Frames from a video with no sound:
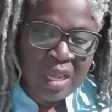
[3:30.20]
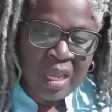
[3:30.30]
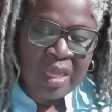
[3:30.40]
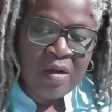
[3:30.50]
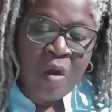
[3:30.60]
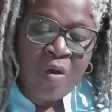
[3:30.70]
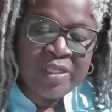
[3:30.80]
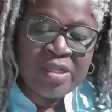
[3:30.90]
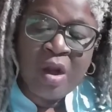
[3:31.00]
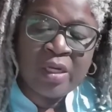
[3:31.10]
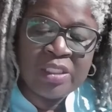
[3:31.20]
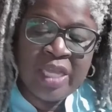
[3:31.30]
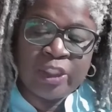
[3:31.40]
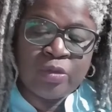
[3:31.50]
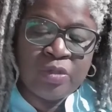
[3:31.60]
and all his
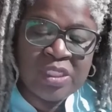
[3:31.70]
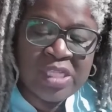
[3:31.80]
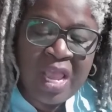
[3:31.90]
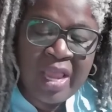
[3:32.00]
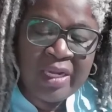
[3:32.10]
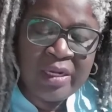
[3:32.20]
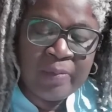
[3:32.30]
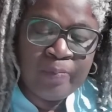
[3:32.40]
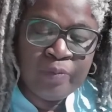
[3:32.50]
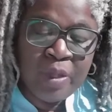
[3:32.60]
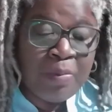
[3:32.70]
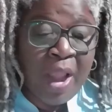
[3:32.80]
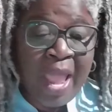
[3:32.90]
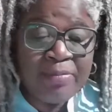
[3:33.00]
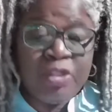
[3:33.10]
architectural design.
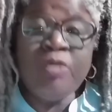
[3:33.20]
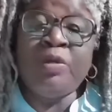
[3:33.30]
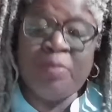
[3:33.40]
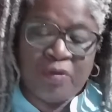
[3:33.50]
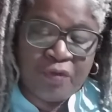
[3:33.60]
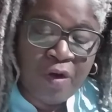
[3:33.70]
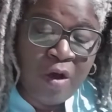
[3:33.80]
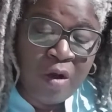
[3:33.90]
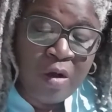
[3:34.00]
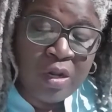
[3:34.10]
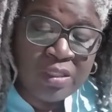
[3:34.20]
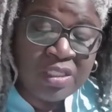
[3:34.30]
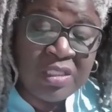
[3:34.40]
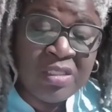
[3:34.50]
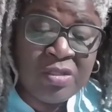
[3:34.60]
Perhaps you would prefer
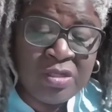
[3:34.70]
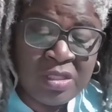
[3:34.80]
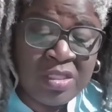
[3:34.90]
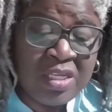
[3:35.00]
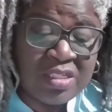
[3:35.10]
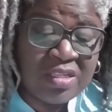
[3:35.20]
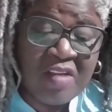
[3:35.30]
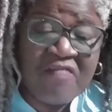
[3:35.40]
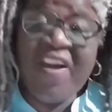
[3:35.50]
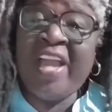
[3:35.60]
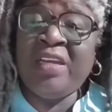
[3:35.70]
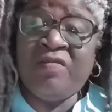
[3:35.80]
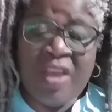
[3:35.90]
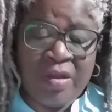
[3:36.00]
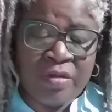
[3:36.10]
to this a fine
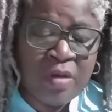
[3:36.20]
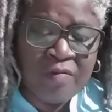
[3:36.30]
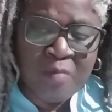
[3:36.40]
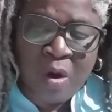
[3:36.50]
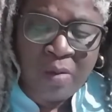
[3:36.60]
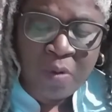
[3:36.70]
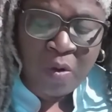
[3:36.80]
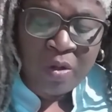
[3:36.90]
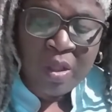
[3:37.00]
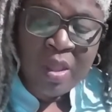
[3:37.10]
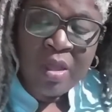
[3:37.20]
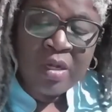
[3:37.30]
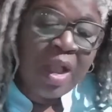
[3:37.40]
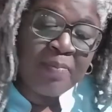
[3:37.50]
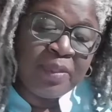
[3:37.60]
value of marble,
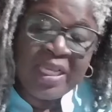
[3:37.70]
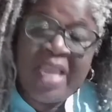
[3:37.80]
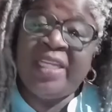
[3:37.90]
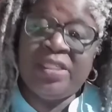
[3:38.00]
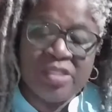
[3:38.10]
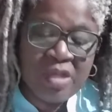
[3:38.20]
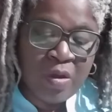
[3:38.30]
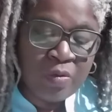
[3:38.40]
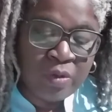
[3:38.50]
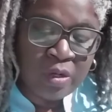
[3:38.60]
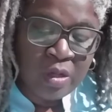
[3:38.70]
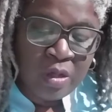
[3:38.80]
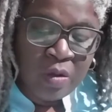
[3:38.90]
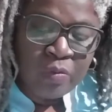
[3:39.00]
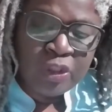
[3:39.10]
complicated stone.
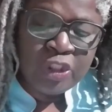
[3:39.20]
Would